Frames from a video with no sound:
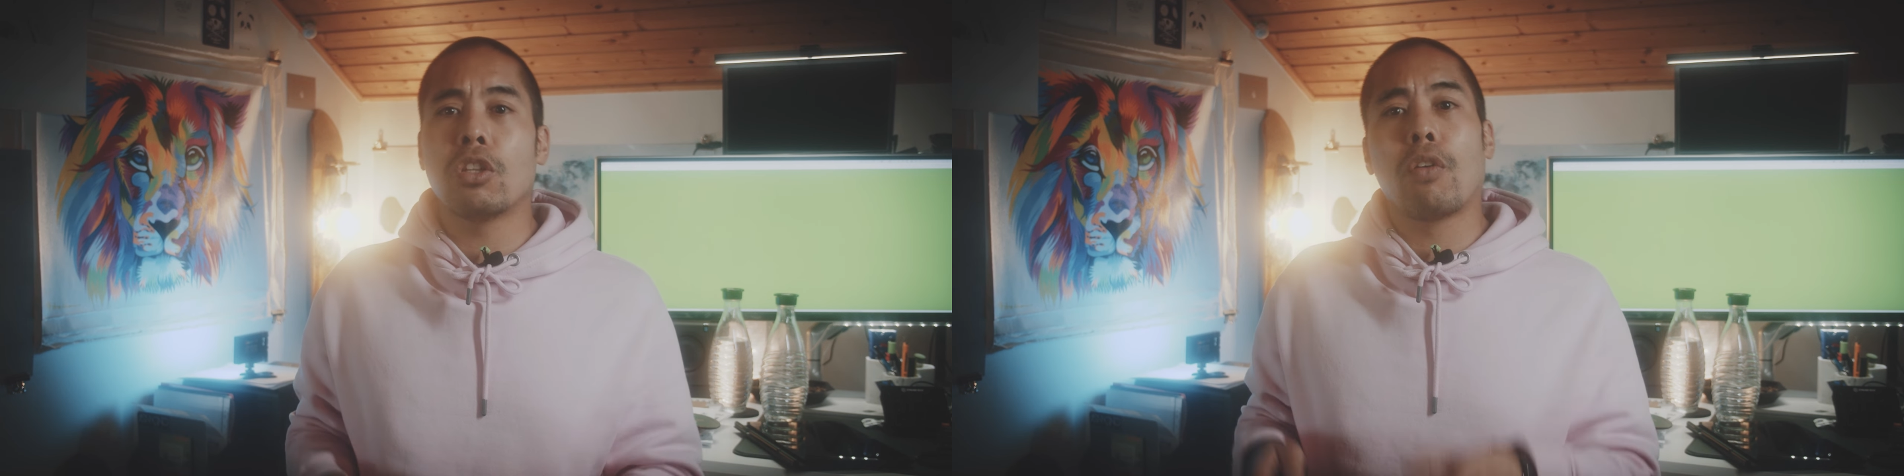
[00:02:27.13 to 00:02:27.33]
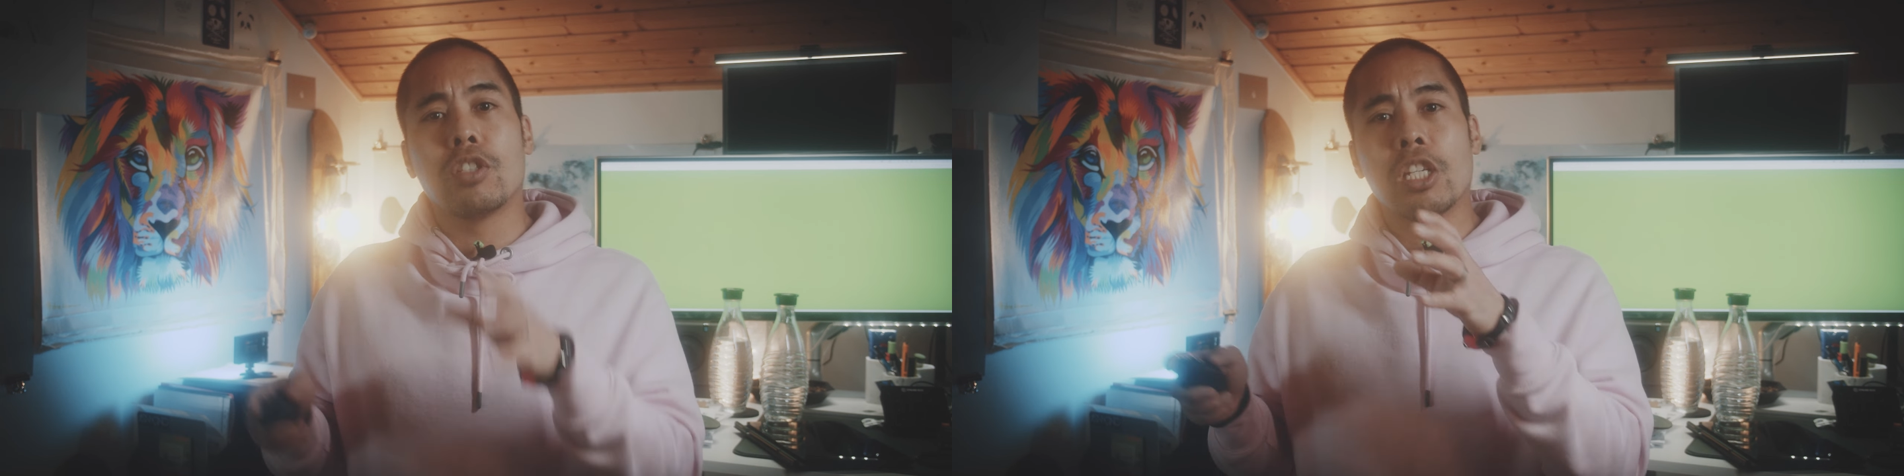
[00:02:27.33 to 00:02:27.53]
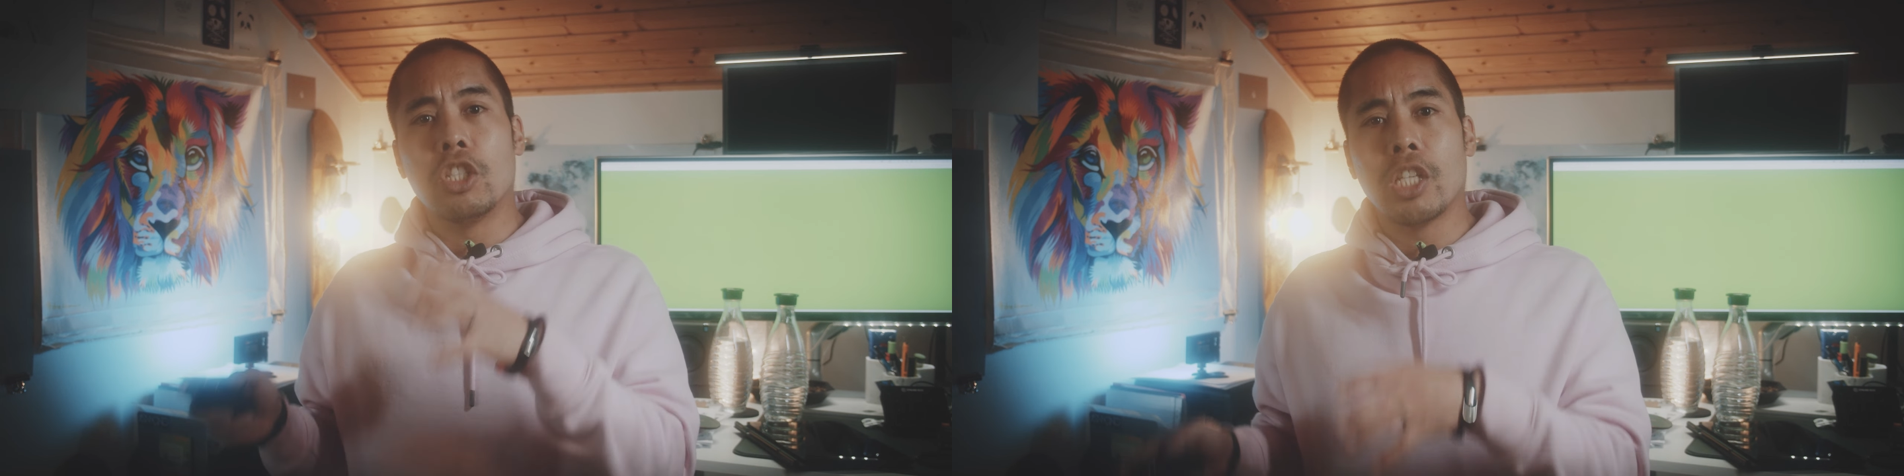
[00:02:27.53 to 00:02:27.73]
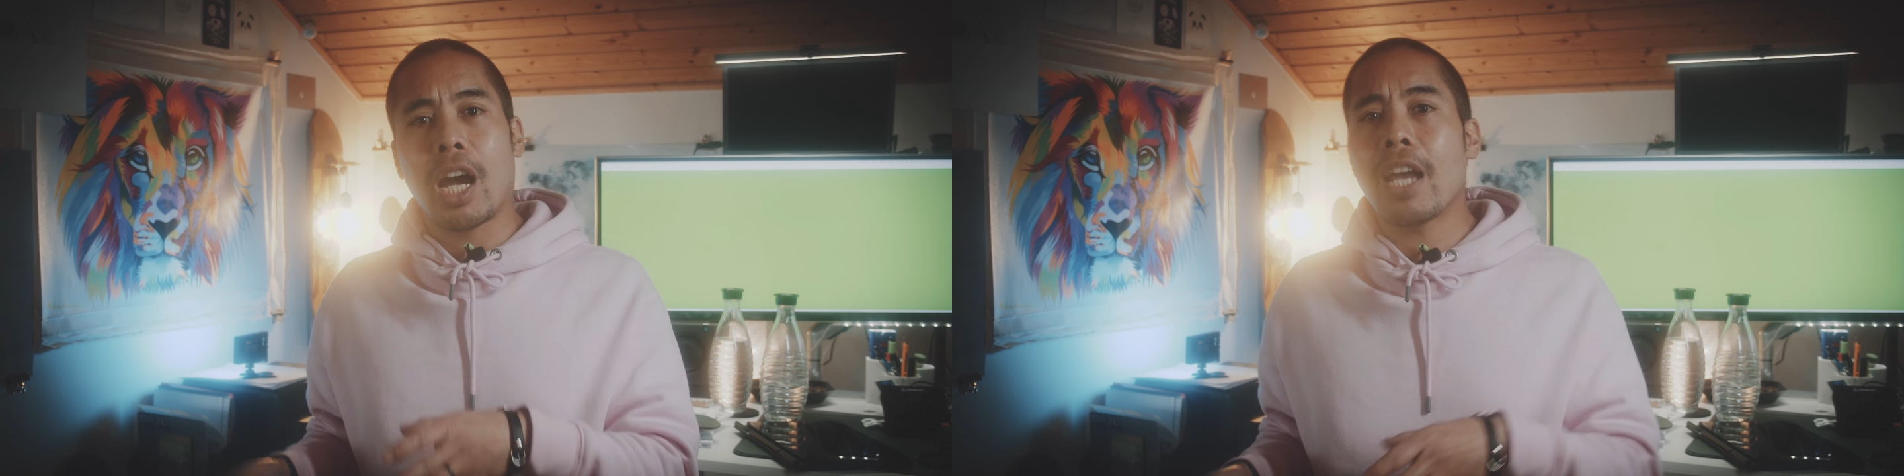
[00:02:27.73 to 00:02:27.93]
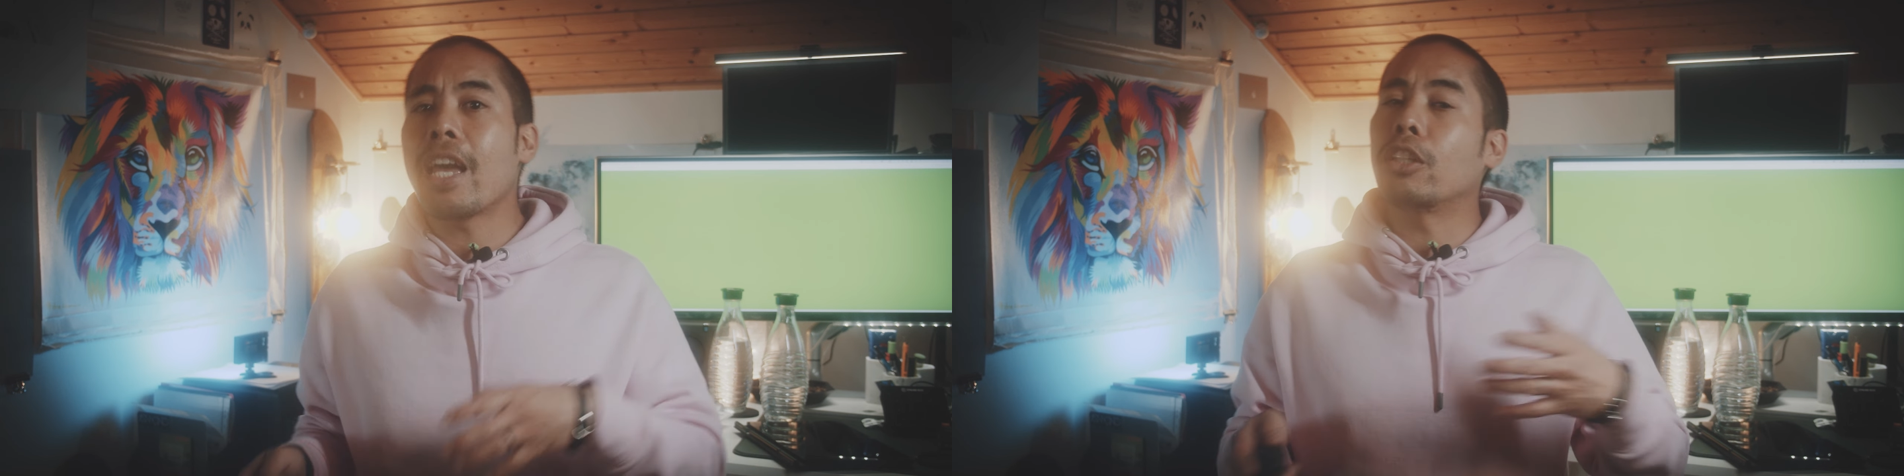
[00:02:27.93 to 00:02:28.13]
of
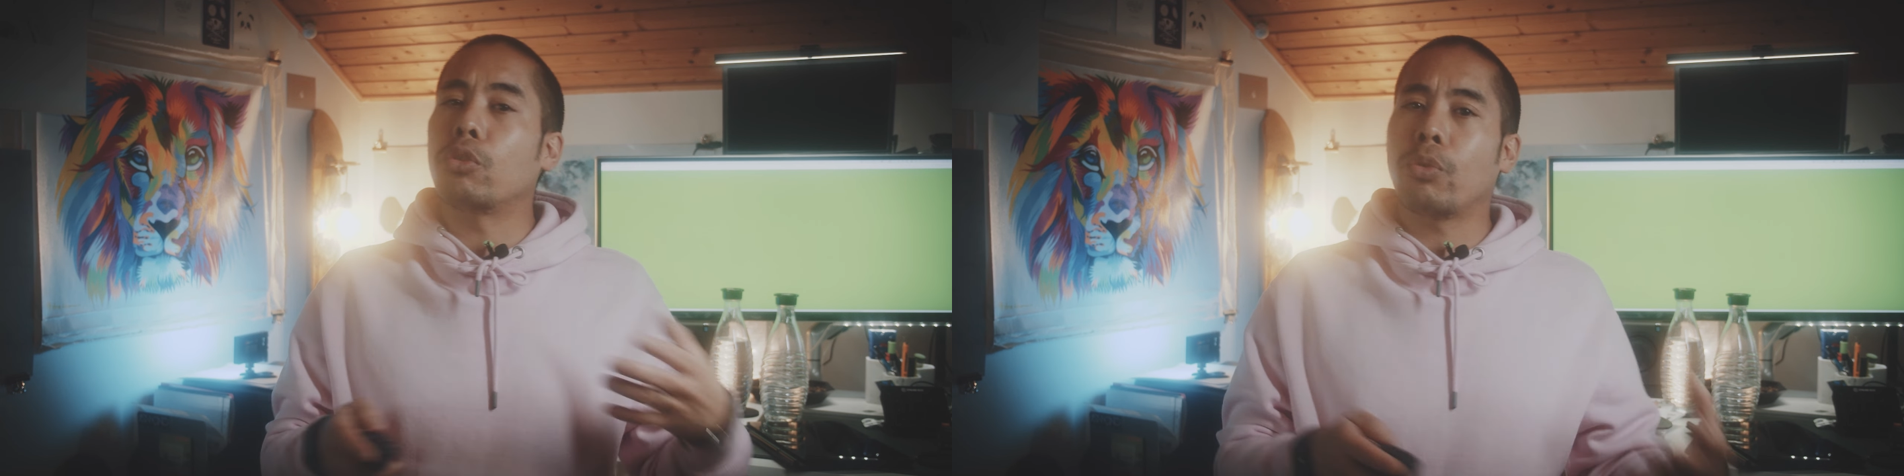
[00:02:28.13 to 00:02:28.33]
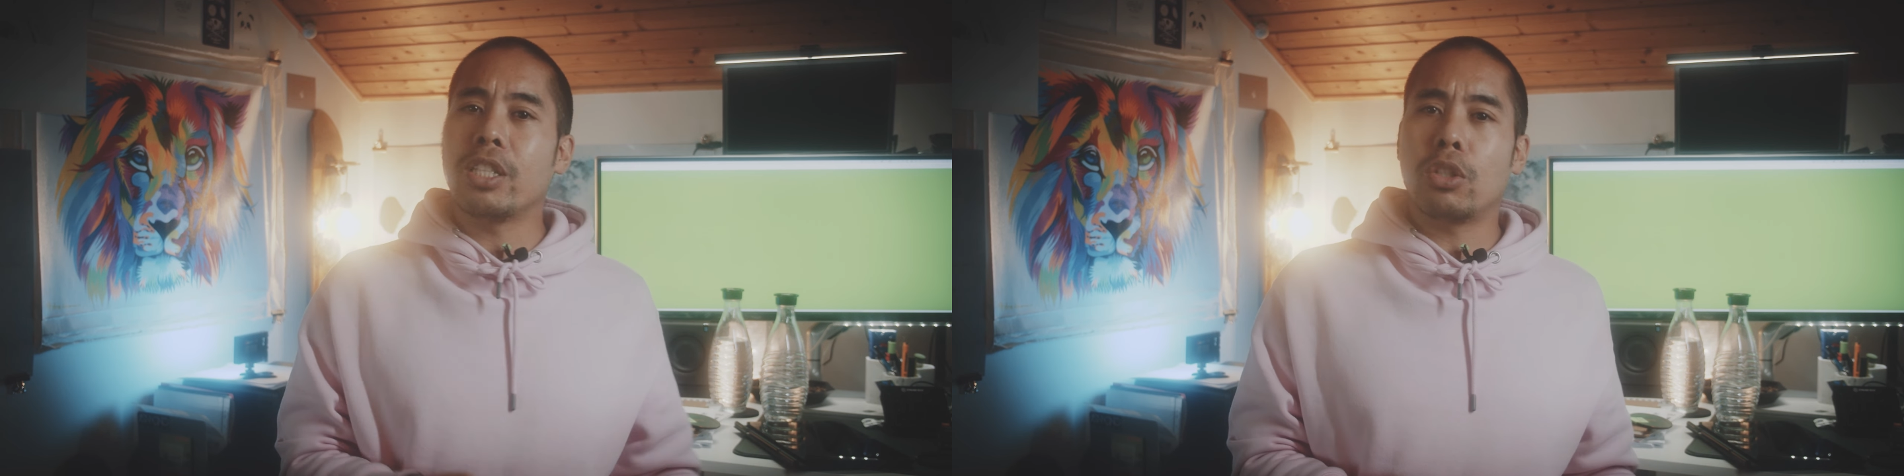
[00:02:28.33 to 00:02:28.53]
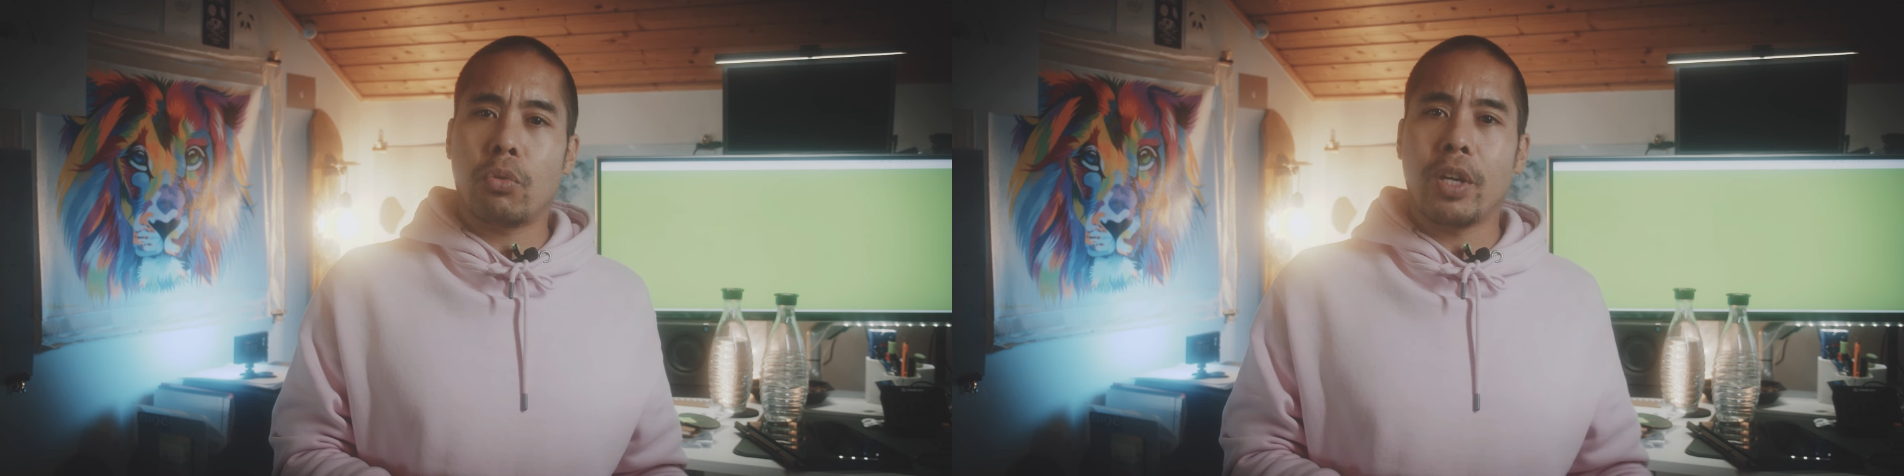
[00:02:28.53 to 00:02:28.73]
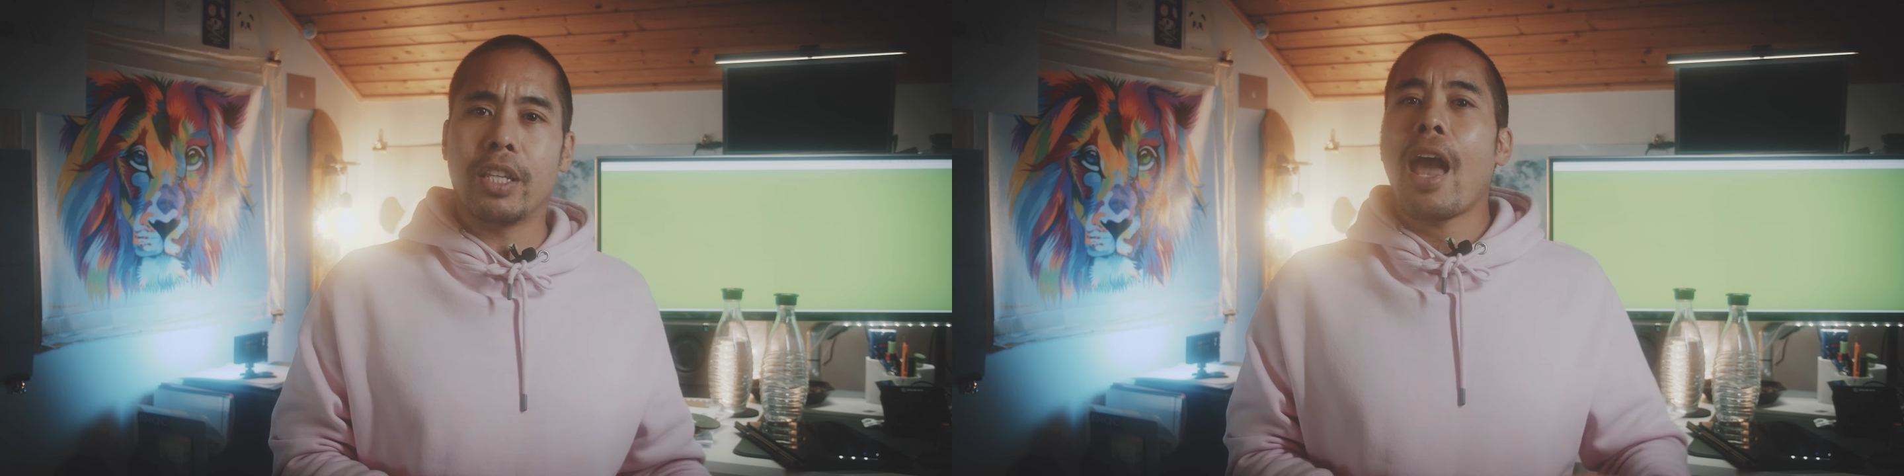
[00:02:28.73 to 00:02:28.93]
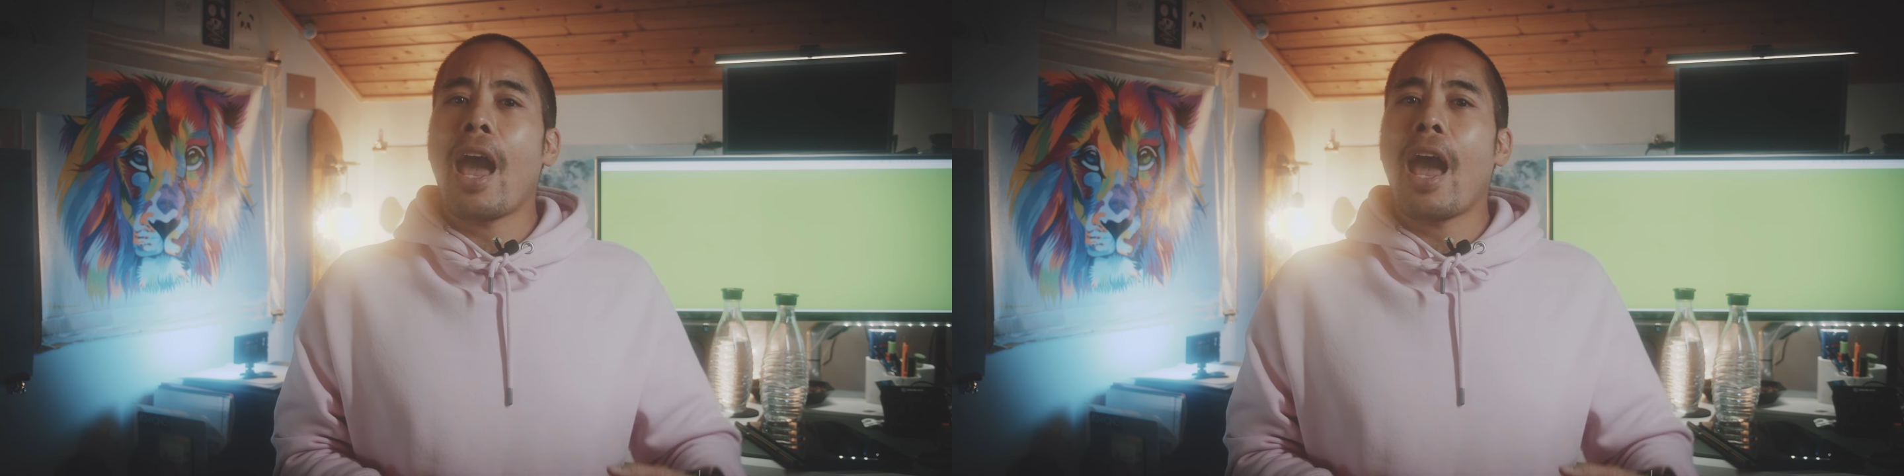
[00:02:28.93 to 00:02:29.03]
CGI and green screen.